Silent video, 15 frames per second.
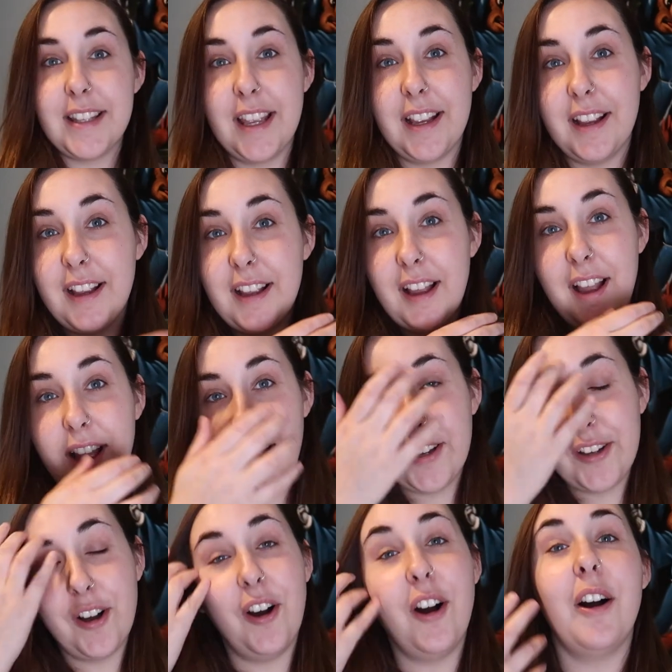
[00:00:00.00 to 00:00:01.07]
thing I
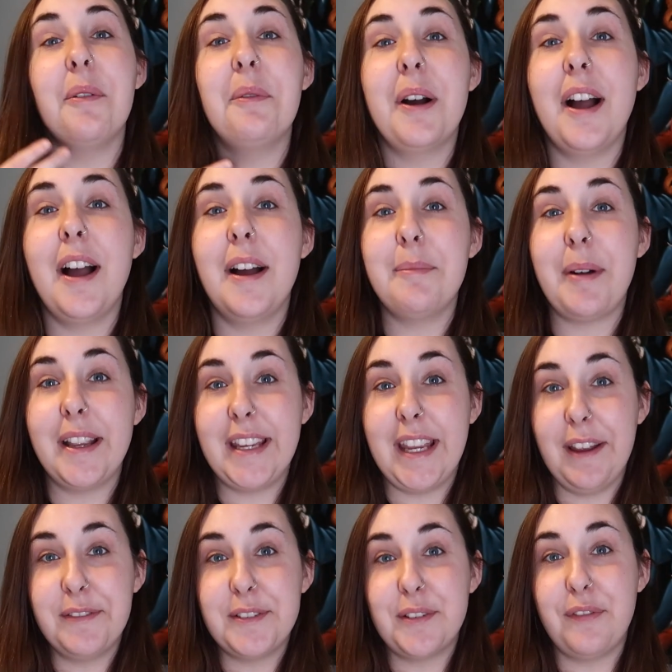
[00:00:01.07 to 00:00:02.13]
got were my
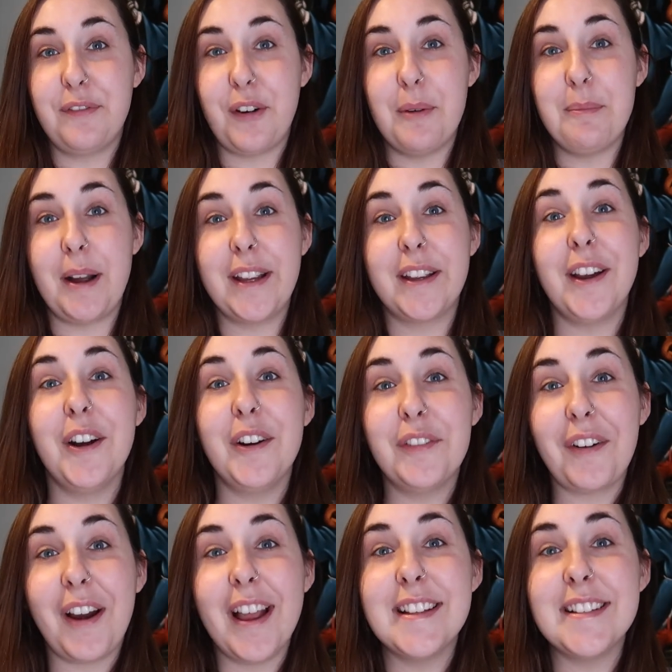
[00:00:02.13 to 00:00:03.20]
gifts from my
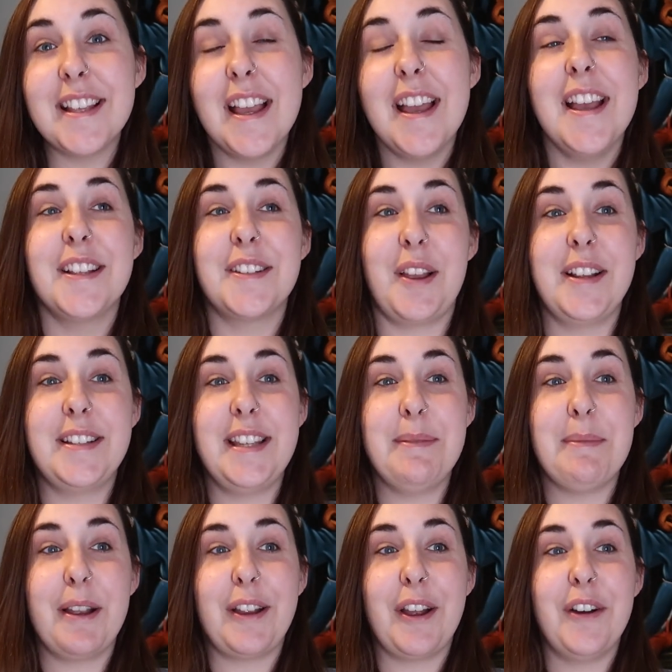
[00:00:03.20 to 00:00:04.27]
girlfriends. So I see
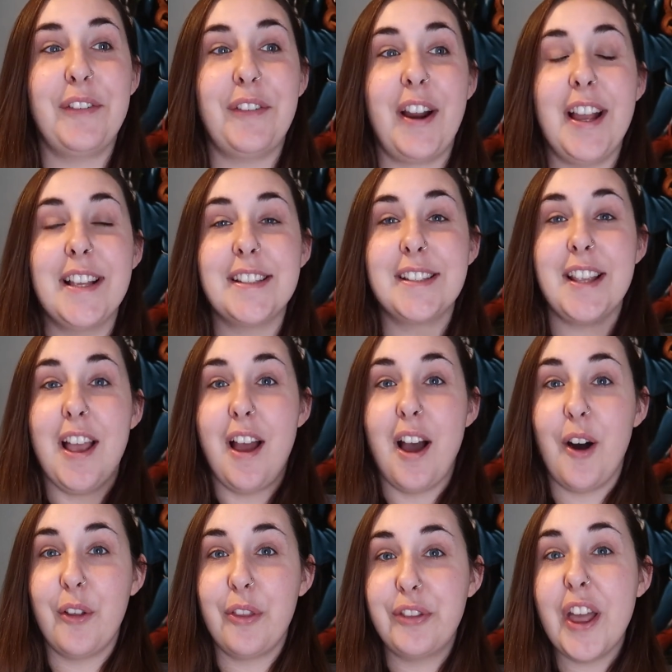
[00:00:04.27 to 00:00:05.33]
my girlfriends
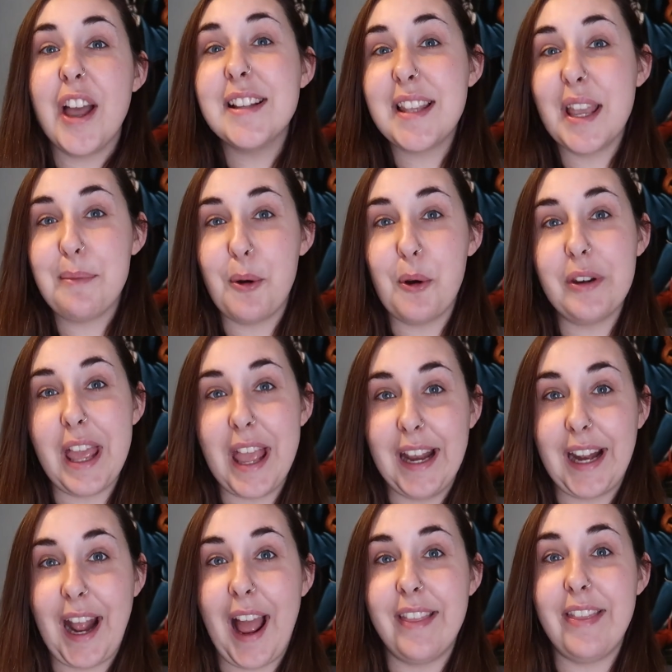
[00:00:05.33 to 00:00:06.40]
on Thursday
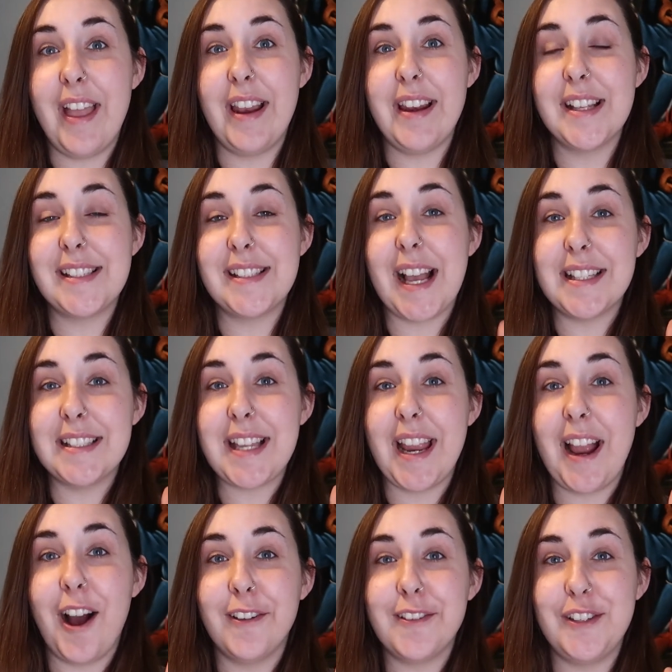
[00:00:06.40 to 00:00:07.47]
morning, and then Saturday
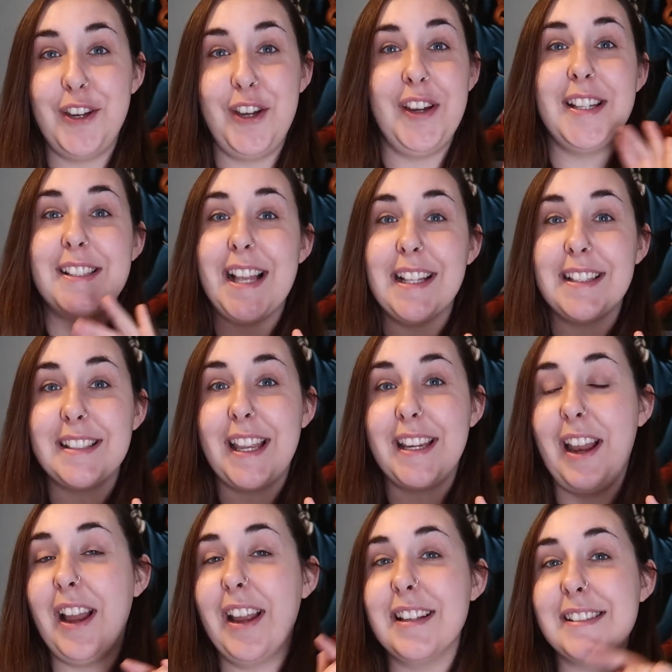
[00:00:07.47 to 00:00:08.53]
afternoon, Saturday
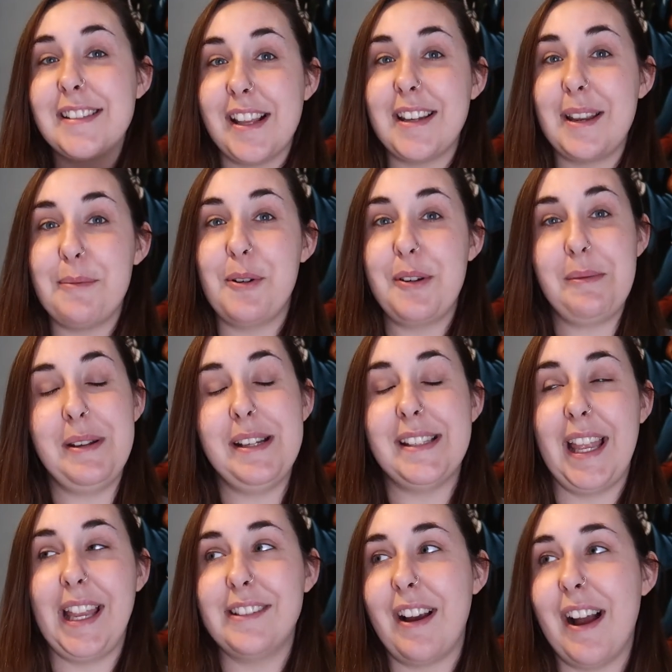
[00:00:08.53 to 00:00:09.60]
night, and Sunday morning we
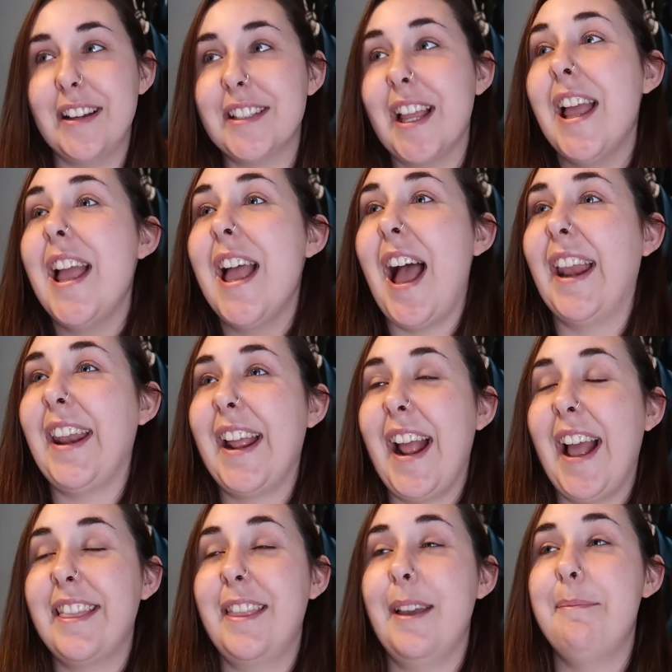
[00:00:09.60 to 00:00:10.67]
stayed around. And I
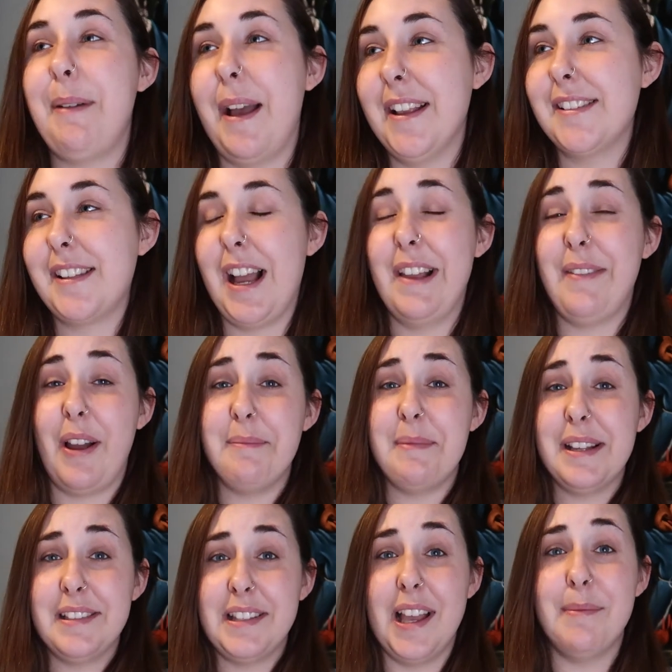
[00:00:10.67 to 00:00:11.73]
had the best time. I
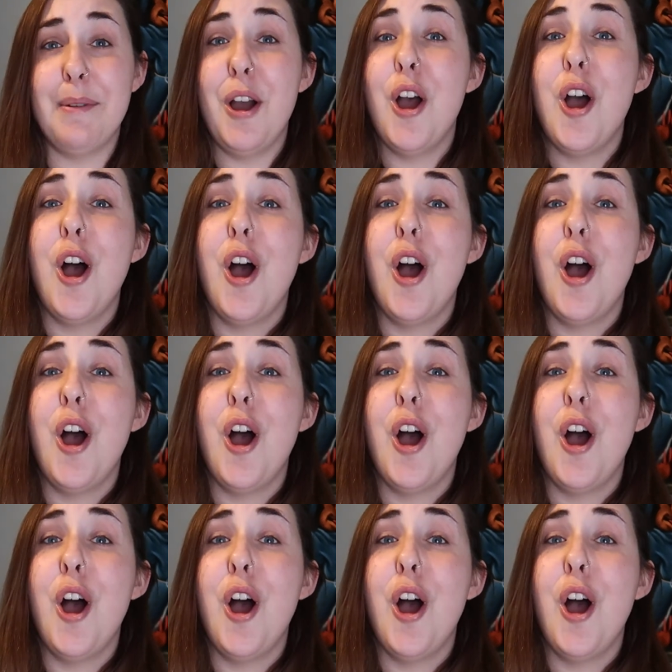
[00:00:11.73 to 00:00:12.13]
miss them